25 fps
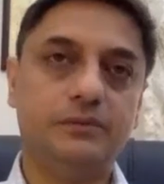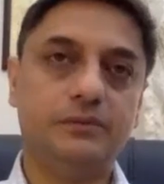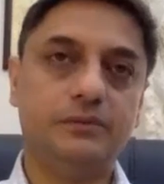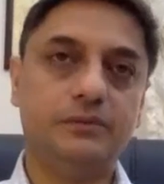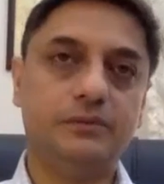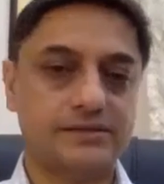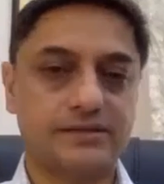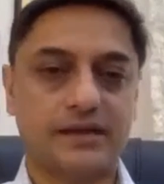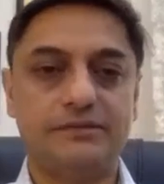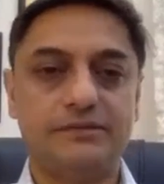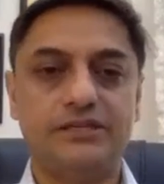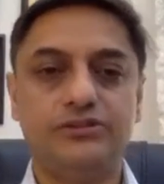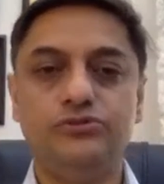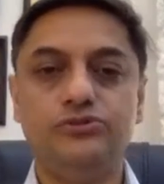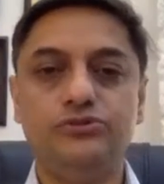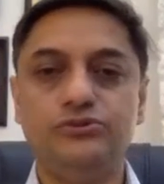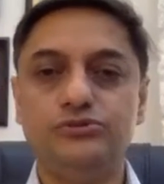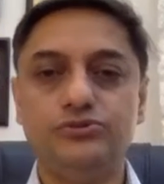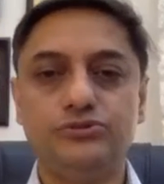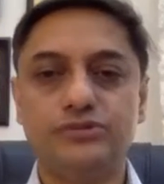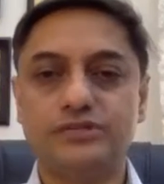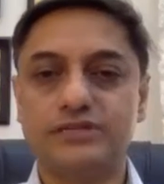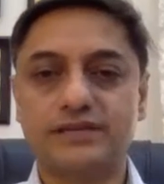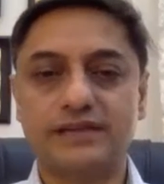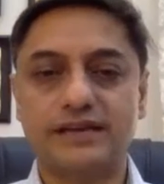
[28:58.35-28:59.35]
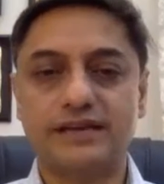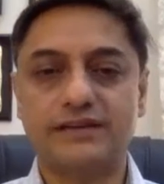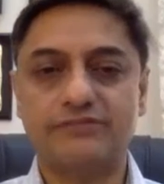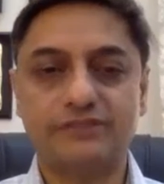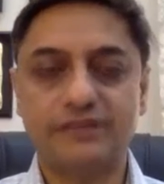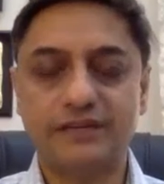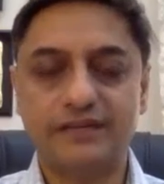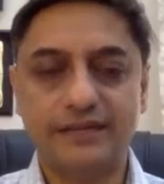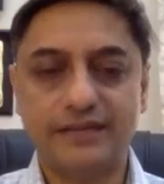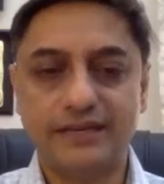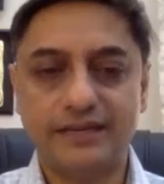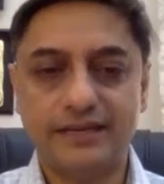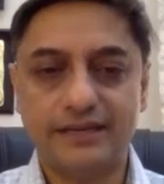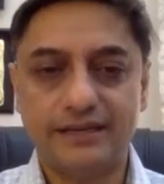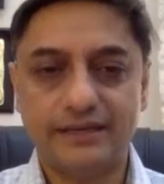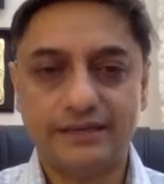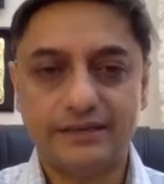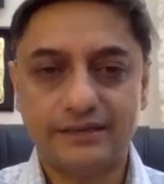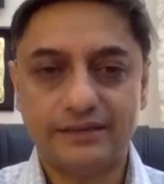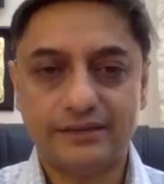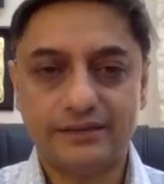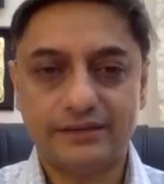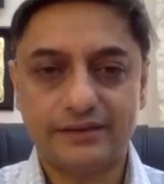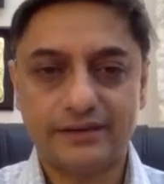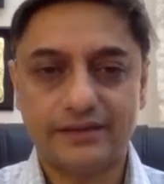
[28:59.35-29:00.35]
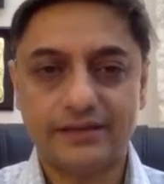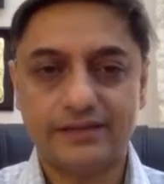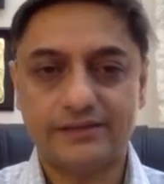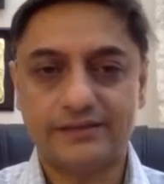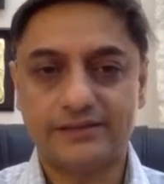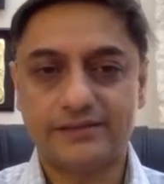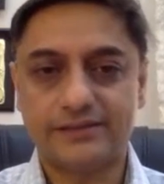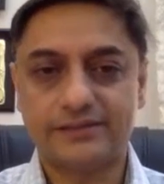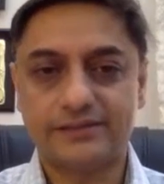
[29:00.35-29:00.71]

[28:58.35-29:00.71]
I mean, you use it every day, right?